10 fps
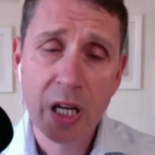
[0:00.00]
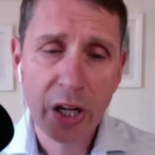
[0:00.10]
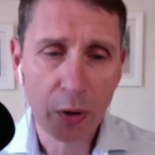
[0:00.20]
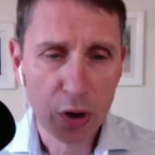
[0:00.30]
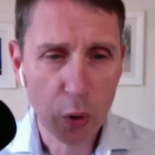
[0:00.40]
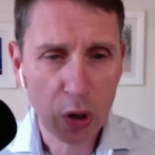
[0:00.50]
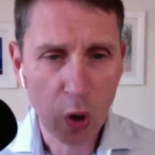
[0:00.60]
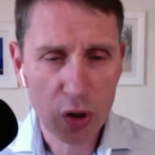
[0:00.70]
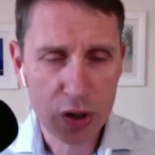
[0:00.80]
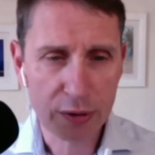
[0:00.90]
you know doing
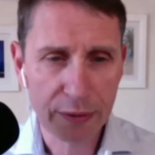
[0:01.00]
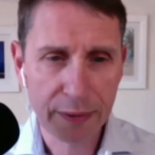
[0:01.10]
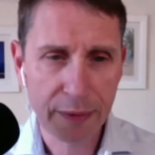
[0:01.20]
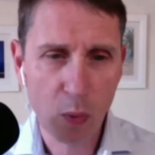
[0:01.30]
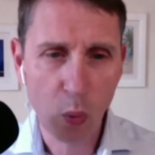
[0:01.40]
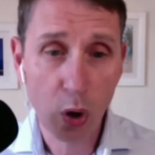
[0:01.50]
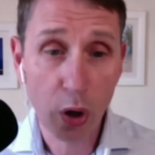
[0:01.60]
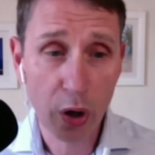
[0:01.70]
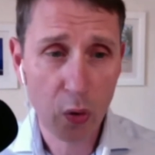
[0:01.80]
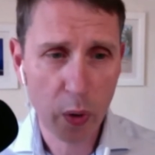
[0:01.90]
lots of
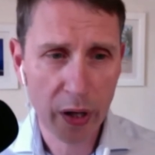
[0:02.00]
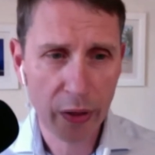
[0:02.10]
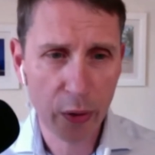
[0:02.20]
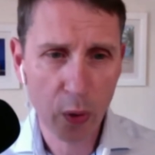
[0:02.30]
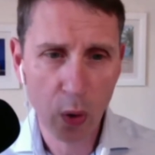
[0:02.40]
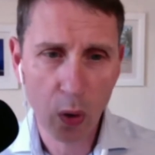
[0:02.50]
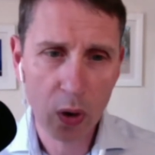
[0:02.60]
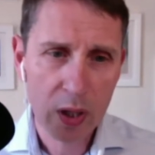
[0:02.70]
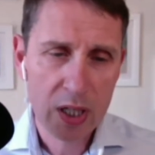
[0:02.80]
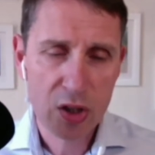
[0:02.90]
work with
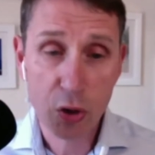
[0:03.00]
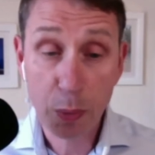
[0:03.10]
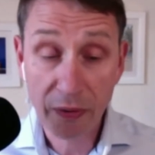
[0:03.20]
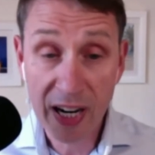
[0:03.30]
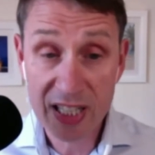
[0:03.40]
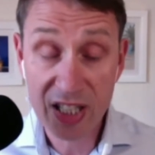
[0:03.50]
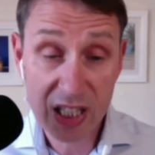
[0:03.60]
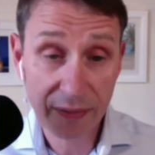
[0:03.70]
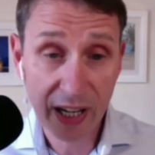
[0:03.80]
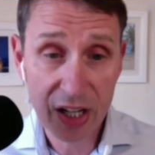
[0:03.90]
your supervising
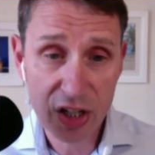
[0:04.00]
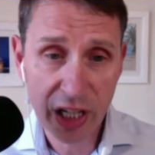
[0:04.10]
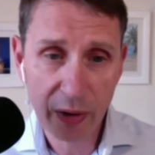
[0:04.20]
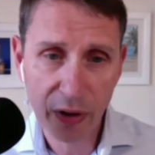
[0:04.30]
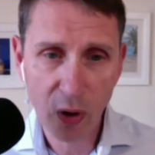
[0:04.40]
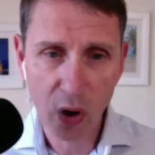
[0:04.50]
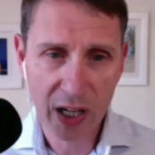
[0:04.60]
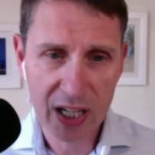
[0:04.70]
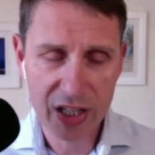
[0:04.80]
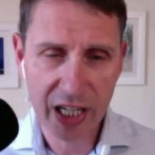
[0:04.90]
civil engineer in the
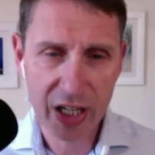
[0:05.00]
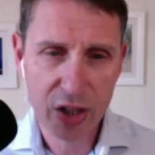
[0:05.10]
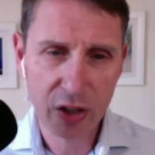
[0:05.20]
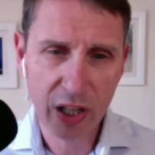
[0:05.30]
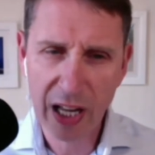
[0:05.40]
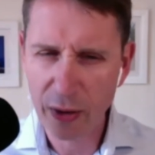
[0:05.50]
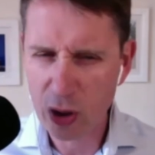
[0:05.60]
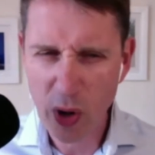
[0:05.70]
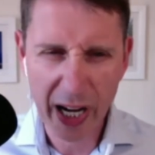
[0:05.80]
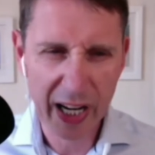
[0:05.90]
organization like
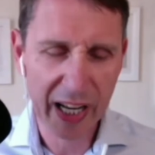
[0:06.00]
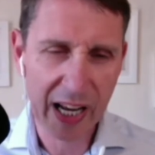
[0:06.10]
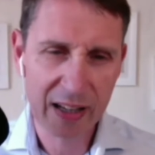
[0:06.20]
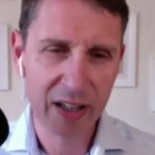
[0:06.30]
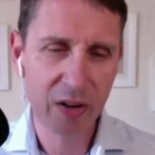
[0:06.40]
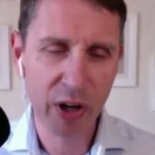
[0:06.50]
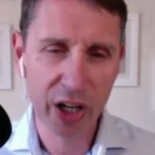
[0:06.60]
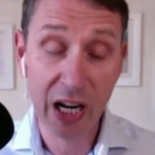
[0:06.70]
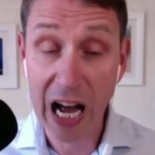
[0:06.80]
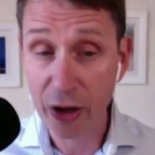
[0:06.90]
there's regular
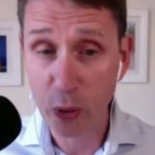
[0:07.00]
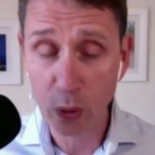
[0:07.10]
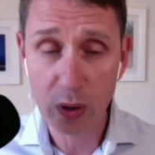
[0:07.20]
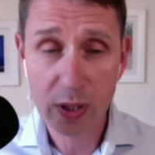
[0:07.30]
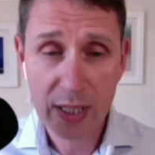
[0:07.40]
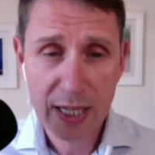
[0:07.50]
regular annual